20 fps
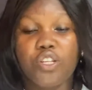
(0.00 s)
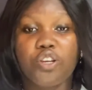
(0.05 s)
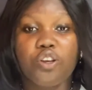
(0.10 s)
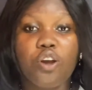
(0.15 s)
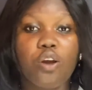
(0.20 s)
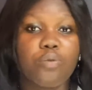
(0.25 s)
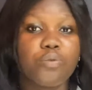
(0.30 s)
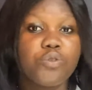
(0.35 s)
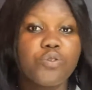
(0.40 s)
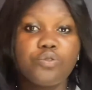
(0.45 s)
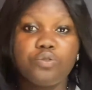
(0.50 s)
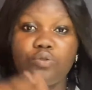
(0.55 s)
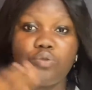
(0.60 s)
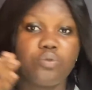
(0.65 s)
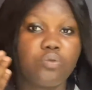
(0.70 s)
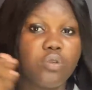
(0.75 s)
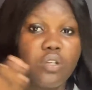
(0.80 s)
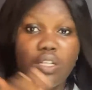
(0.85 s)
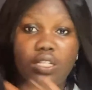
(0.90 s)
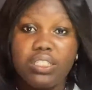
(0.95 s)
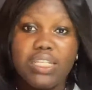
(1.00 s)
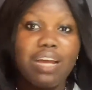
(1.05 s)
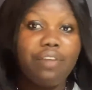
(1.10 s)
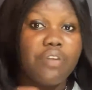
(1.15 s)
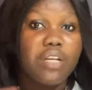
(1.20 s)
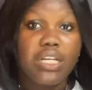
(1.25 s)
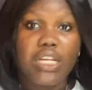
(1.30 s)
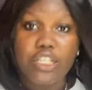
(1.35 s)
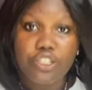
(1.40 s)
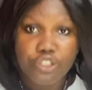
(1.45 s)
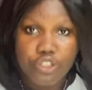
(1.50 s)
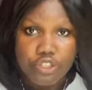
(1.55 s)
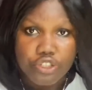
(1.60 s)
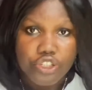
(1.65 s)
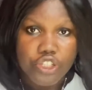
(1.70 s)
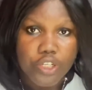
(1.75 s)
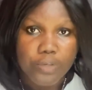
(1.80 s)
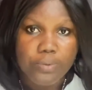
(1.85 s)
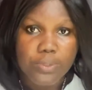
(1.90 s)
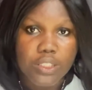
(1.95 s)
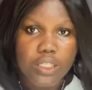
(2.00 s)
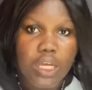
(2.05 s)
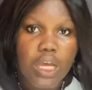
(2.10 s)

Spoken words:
comes to their relationships.